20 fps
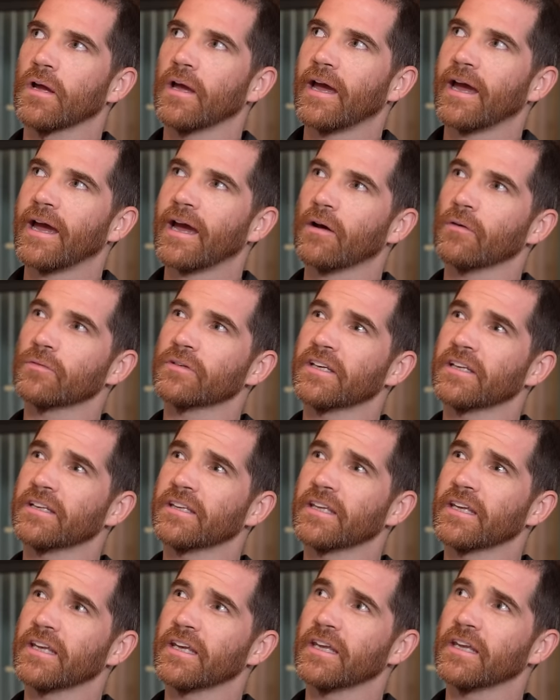how
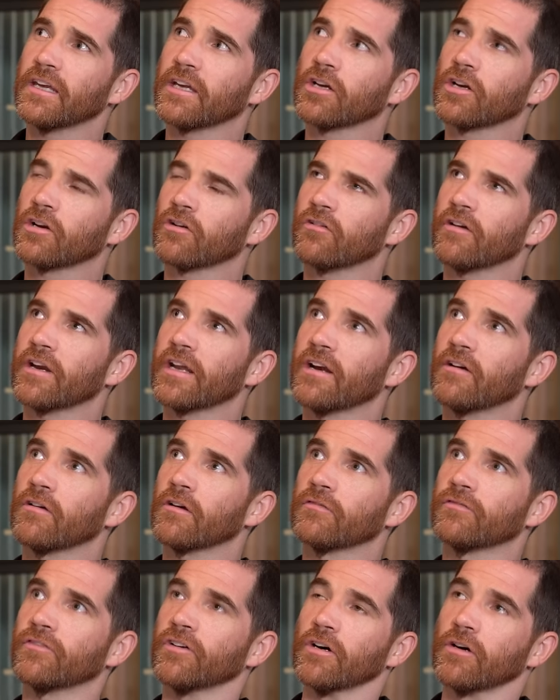did the career
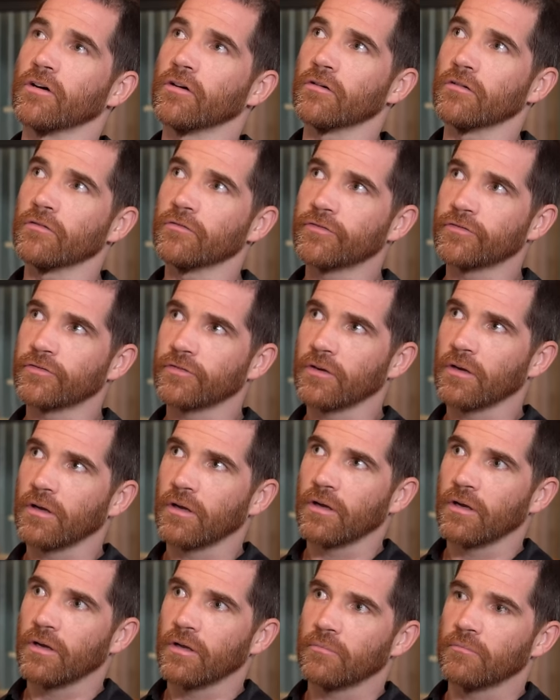evolve
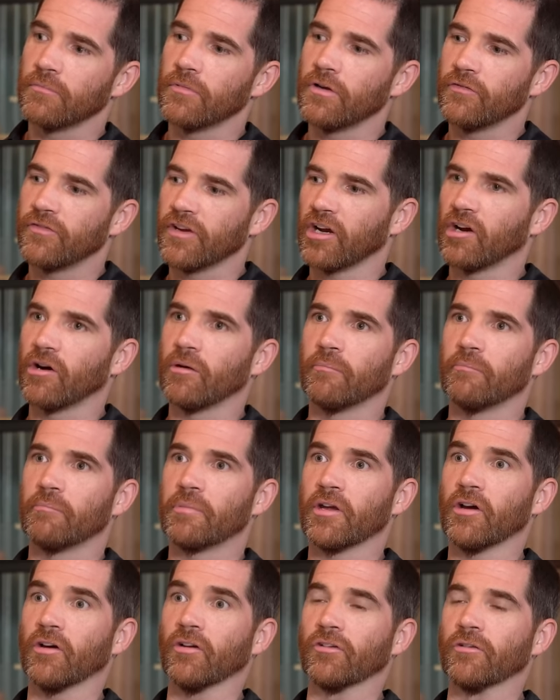moving on
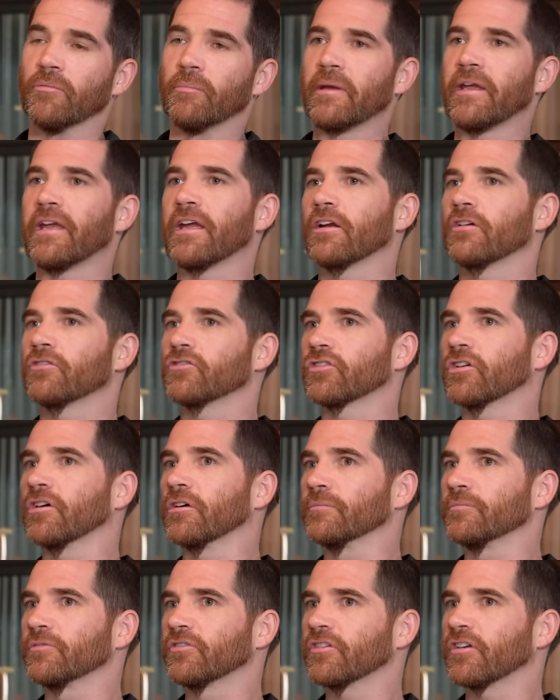beyond being
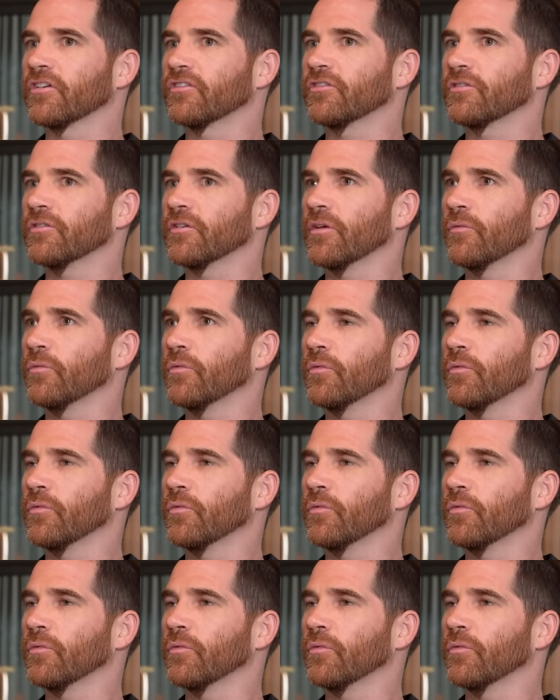dropped? Because